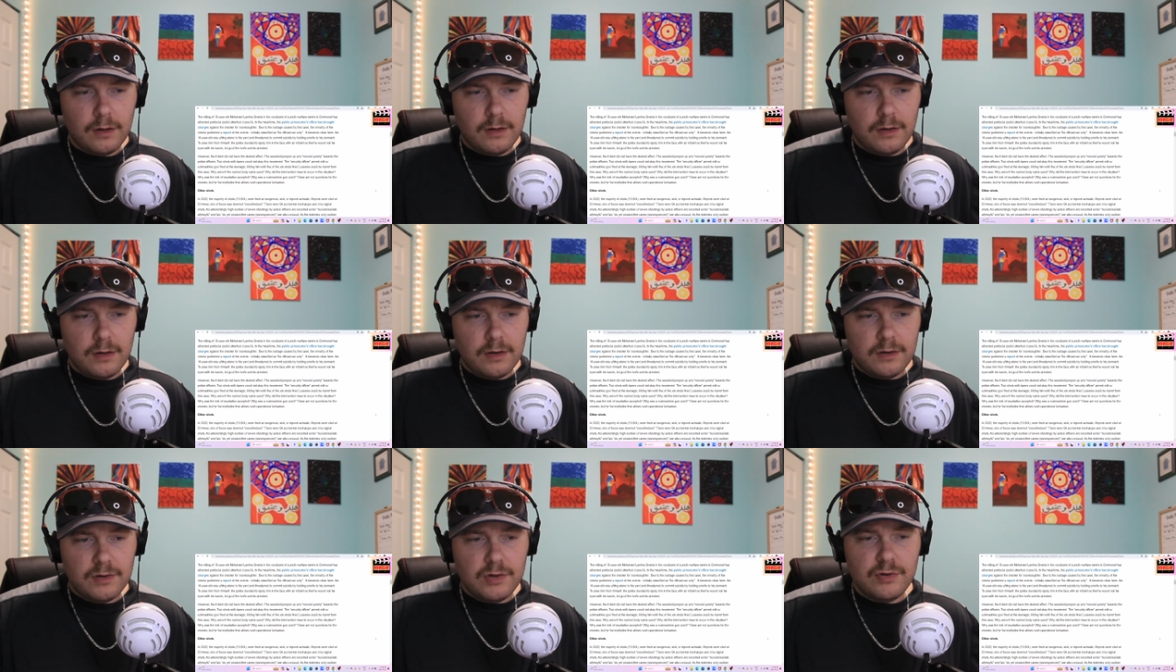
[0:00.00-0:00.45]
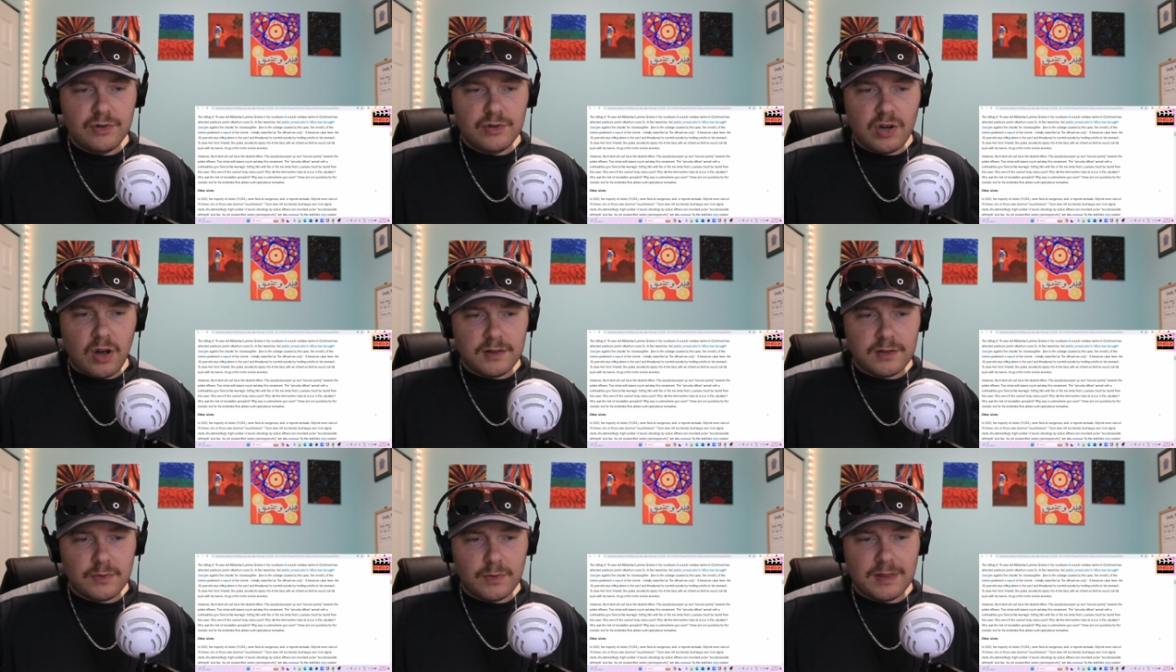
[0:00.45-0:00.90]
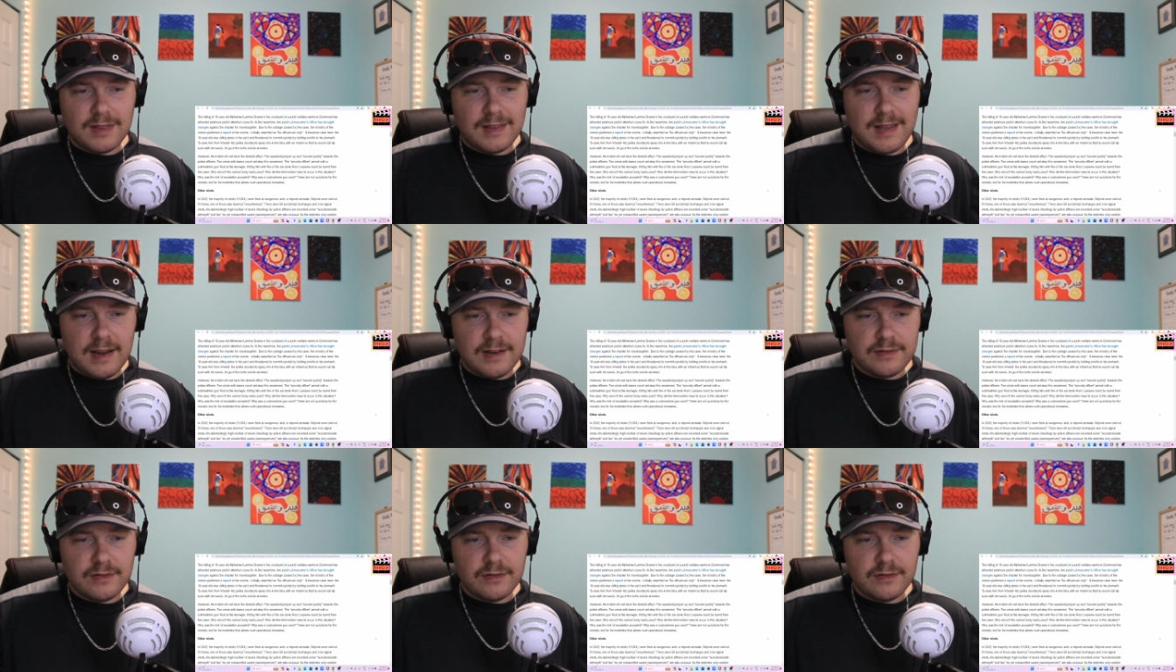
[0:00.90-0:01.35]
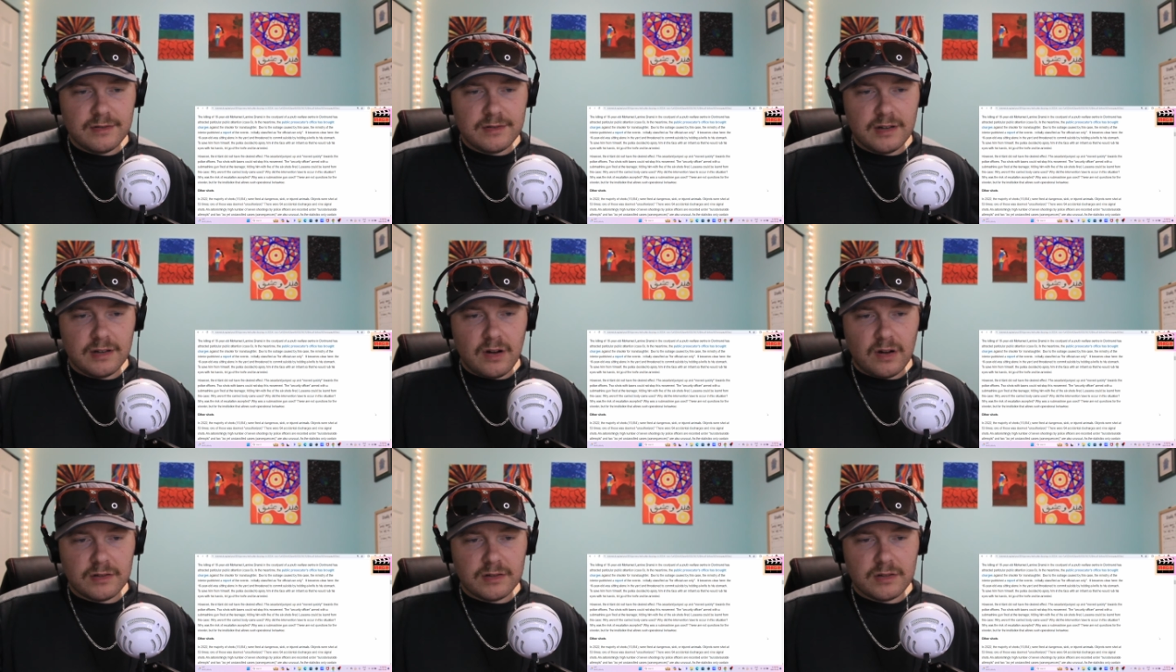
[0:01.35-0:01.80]
Two shots with tasers
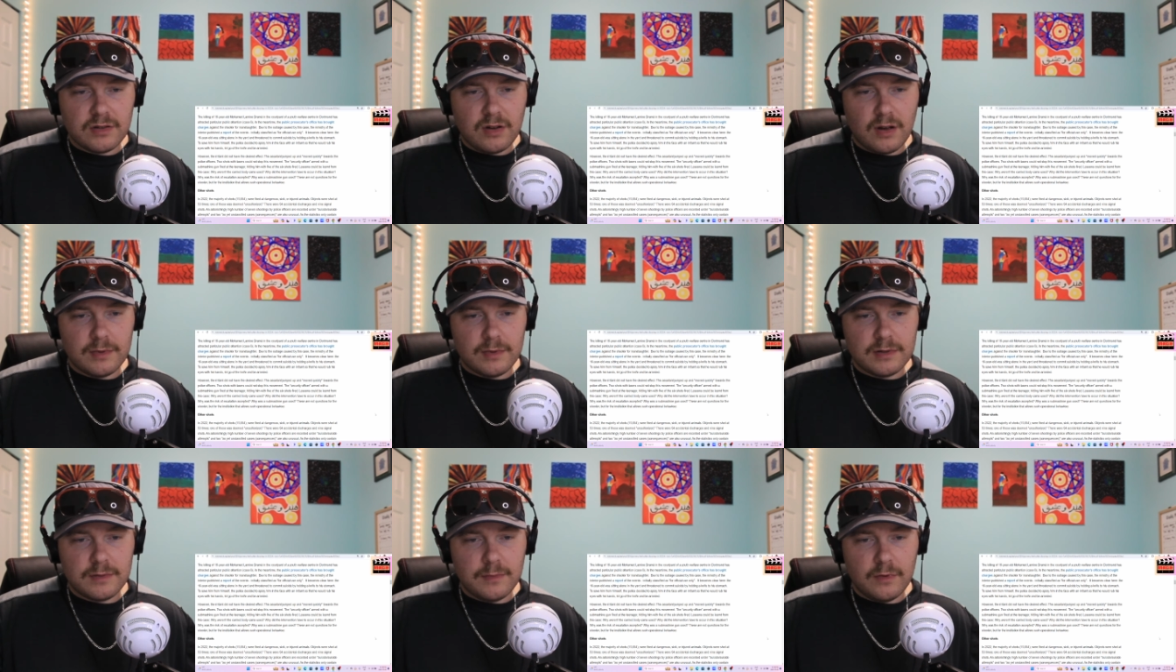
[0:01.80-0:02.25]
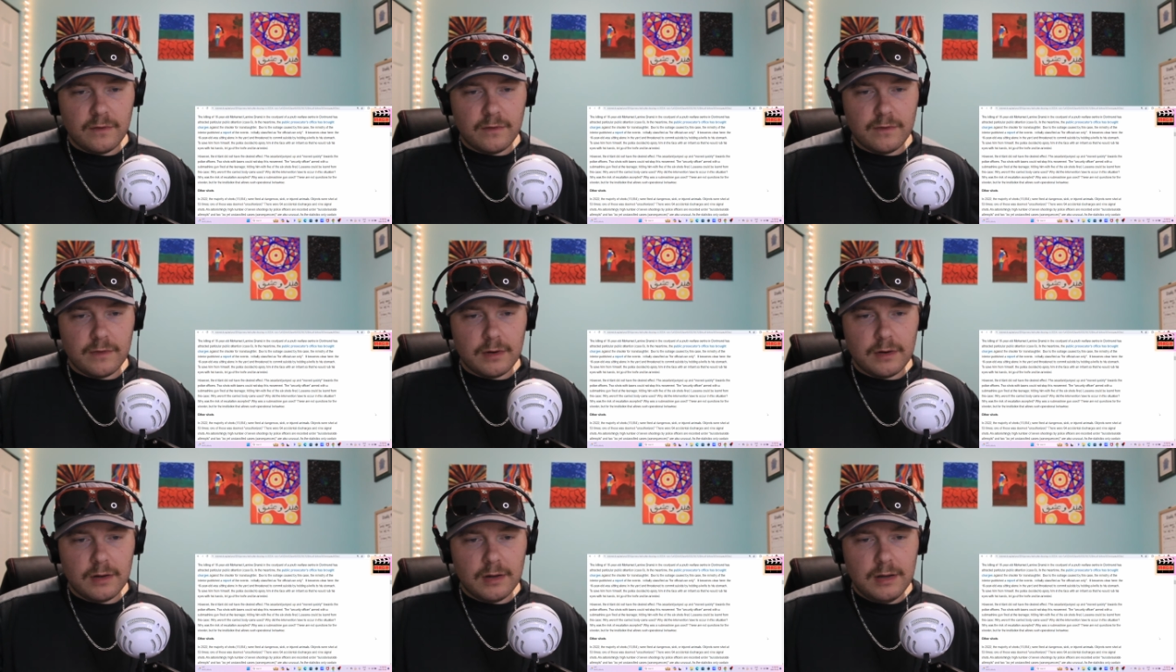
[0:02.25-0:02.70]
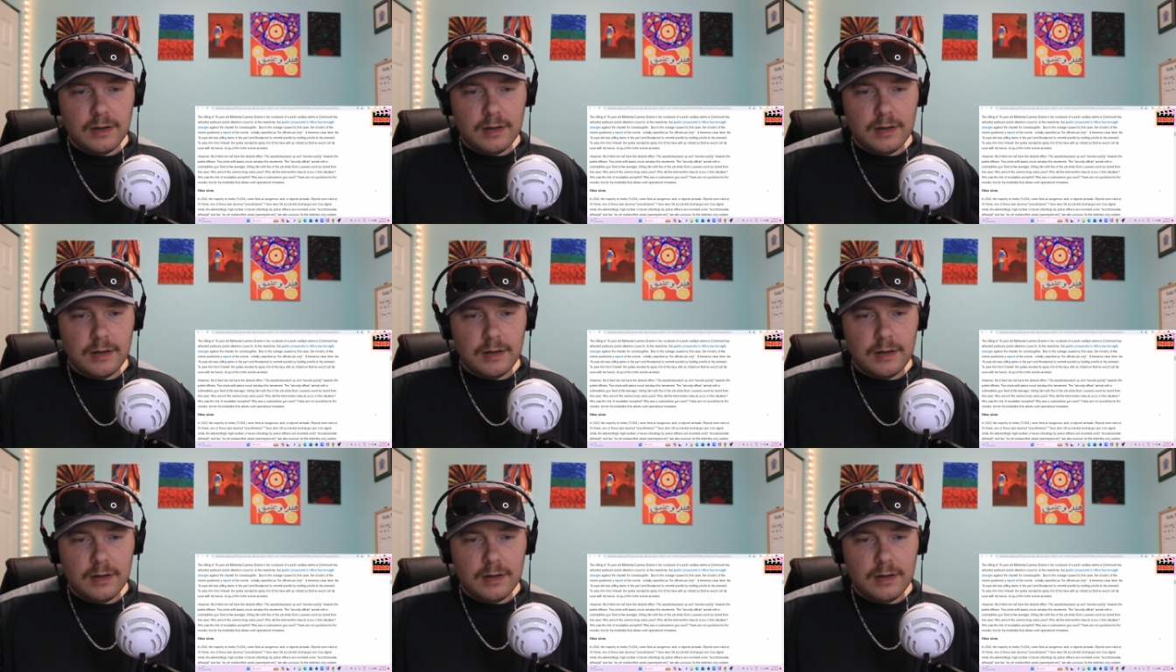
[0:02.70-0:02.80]
could not stop this movement.